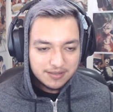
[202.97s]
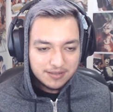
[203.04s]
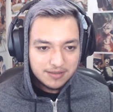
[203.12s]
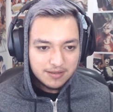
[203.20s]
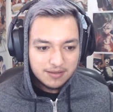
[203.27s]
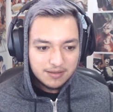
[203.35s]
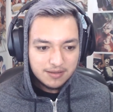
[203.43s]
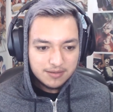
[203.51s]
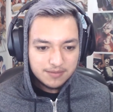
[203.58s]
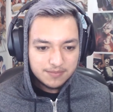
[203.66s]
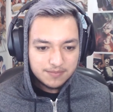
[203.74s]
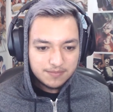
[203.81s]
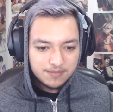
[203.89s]

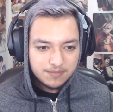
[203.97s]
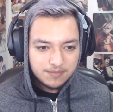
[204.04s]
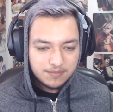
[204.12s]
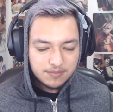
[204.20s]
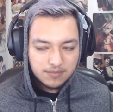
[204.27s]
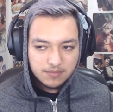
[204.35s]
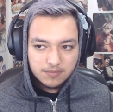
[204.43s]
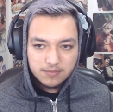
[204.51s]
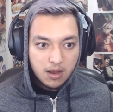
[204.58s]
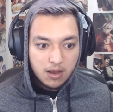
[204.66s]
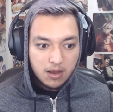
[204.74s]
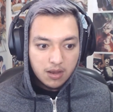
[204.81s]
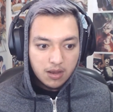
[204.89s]

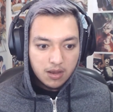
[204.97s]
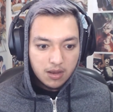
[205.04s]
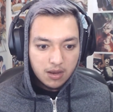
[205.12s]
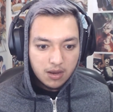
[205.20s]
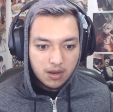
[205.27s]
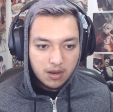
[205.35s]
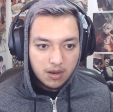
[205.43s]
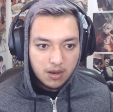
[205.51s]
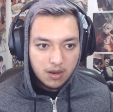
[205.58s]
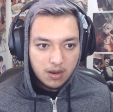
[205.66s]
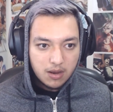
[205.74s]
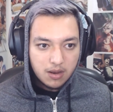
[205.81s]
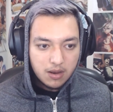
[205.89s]

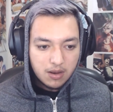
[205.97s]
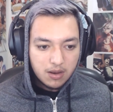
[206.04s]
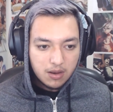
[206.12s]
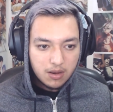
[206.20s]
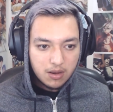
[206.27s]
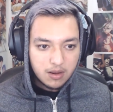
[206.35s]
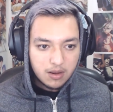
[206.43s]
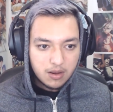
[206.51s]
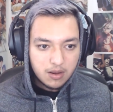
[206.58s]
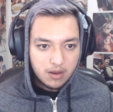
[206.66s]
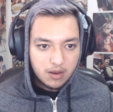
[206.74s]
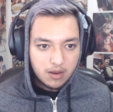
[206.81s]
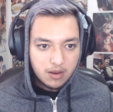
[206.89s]

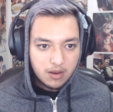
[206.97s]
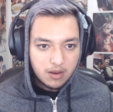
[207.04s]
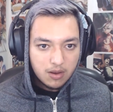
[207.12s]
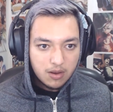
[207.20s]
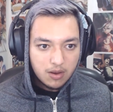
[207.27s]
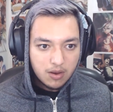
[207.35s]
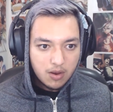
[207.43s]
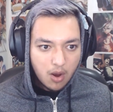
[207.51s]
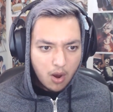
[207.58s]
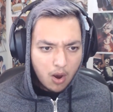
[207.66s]
(silence)